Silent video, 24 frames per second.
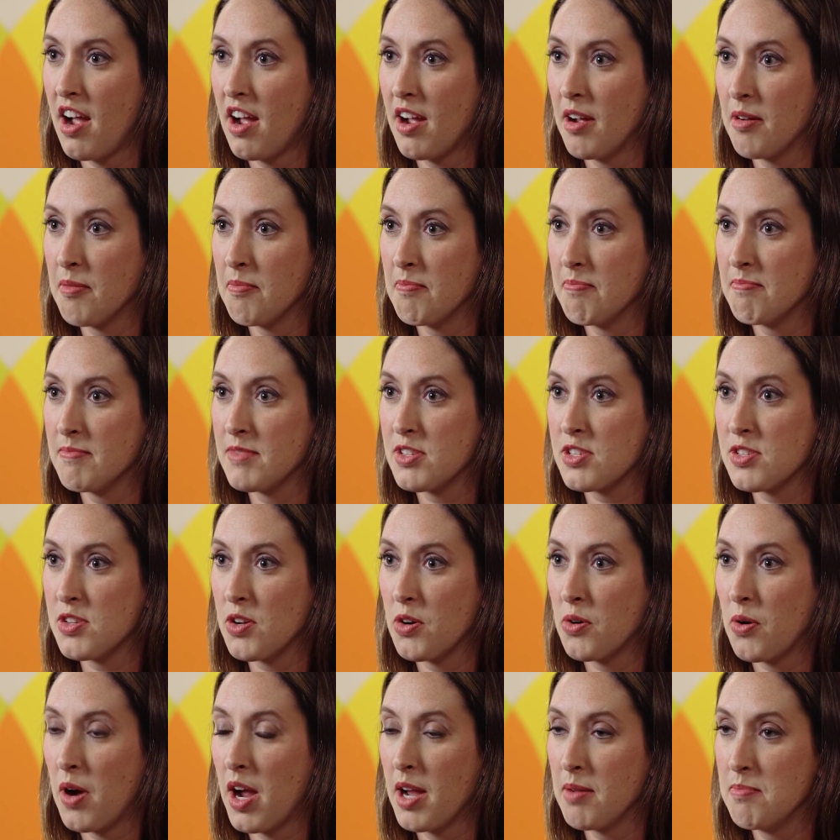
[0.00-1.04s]
um,
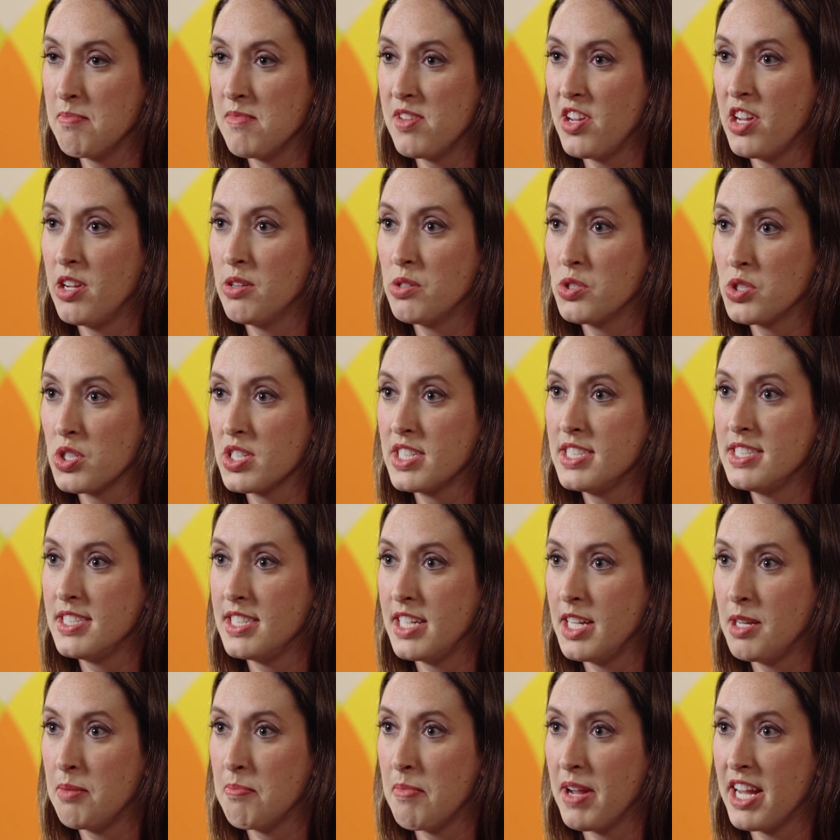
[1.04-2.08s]
so I'm usually
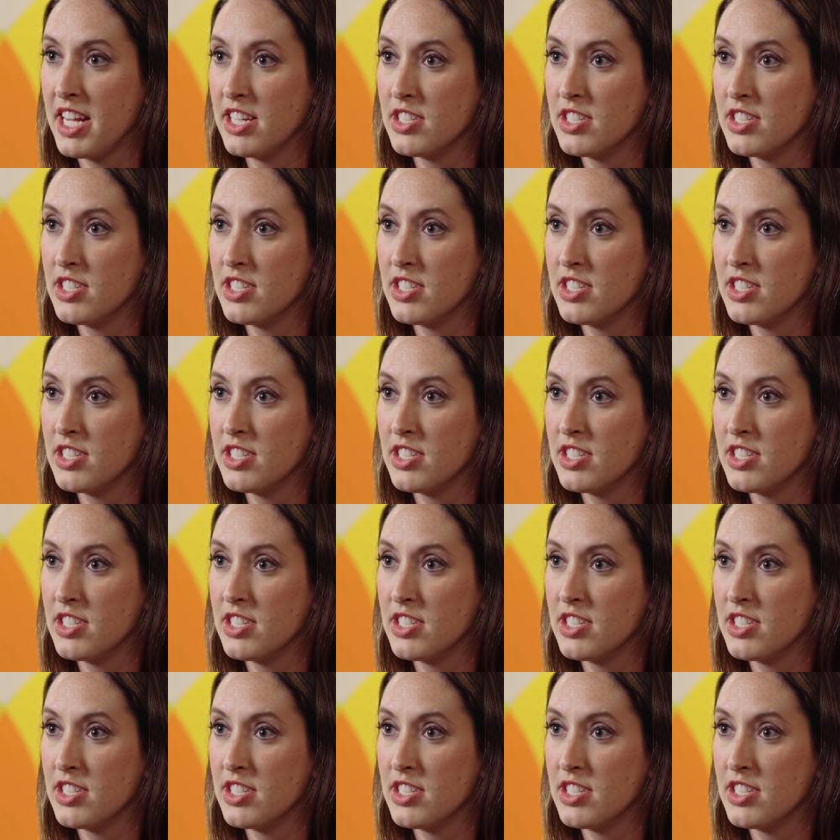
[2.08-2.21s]
seeing